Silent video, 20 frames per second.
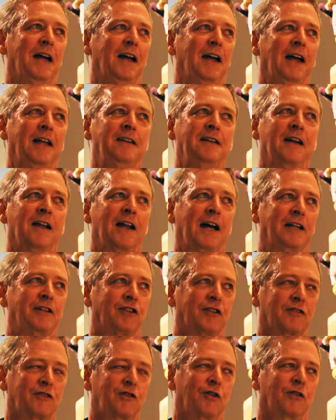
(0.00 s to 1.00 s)
And yet I
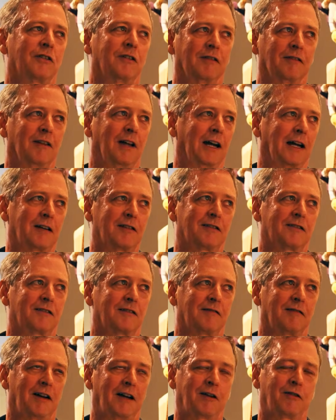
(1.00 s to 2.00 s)
just couldn't
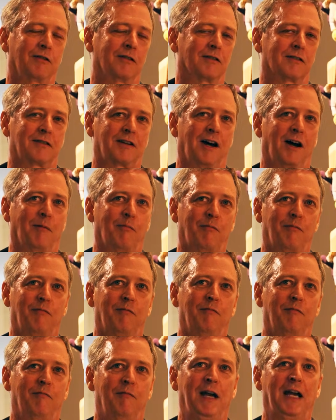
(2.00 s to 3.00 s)
stop
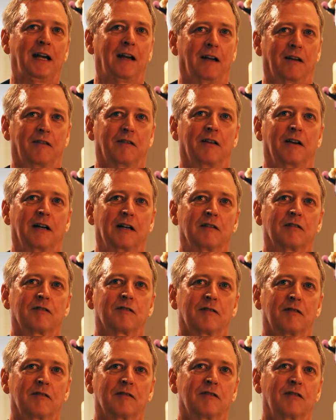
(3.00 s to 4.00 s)
making
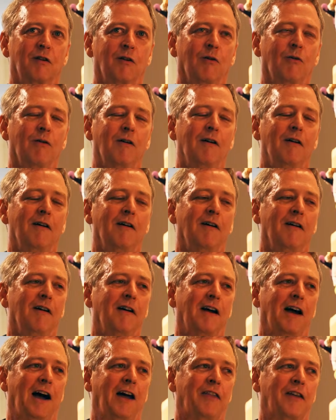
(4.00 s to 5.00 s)
things. So
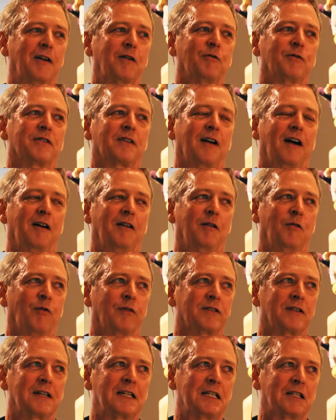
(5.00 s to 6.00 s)
I think it
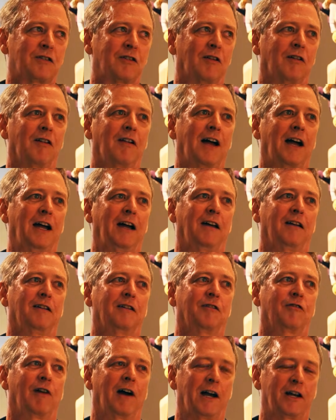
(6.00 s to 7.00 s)
wasn't until I
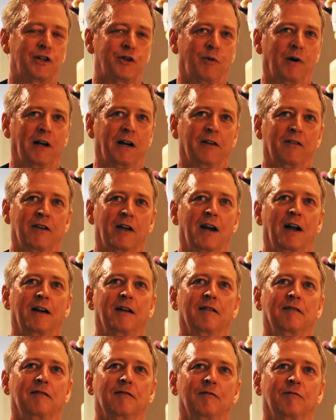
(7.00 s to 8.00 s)
had graduated that
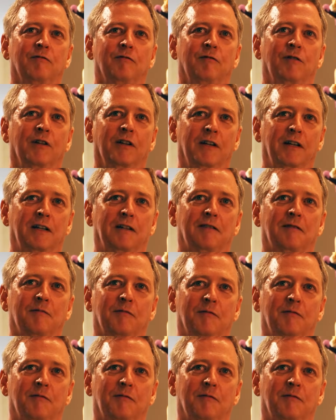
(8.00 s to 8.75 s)
I really